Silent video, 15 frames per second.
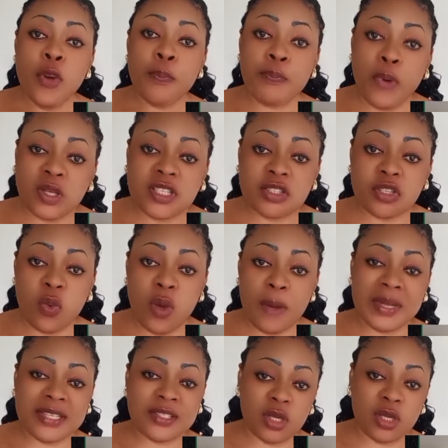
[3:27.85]
posted it on one
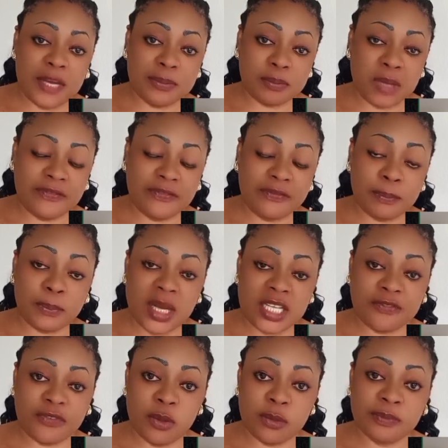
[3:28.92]
particular
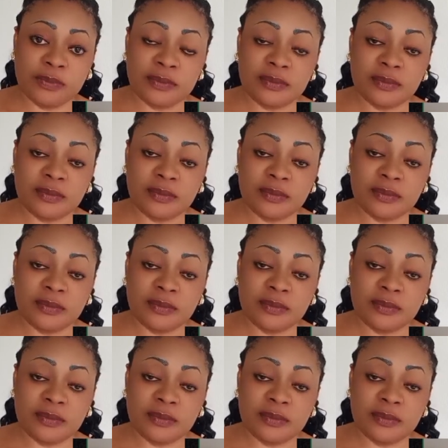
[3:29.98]
platform,